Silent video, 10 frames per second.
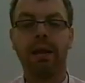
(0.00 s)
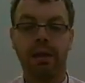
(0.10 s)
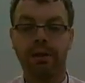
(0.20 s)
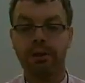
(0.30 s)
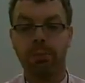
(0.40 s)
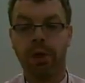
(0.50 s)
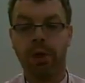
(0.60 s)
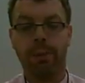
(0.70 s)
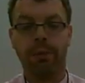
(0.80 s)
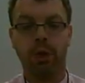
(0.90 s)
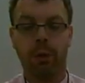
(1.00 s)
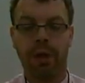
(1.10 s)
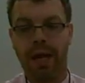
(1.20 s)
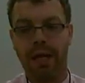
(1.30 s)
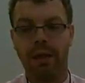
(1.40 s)
at this point, I would go and
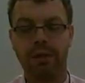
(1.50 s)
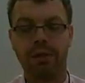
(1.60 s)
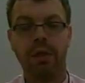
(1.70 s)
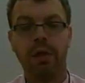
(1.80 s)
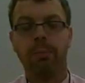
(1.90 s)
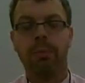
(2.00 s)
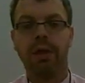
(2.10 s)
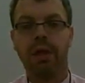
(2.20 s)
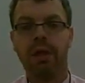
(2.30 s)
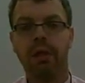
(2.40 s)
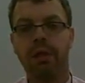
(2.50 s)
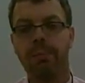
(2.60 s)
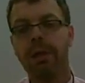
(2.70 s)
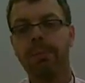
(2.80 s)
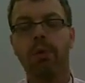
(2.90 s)
highlight. But again, the
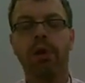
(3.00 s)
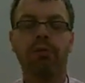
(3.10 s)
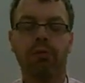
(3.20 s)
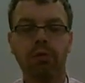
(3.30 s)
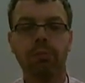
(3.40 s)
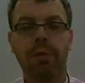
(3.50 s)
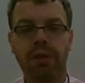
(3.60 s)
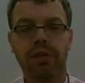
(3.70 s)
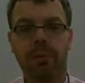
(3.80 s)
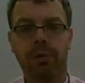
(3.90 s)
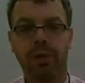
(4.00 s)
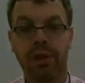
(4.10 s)
main point of rule-based summary is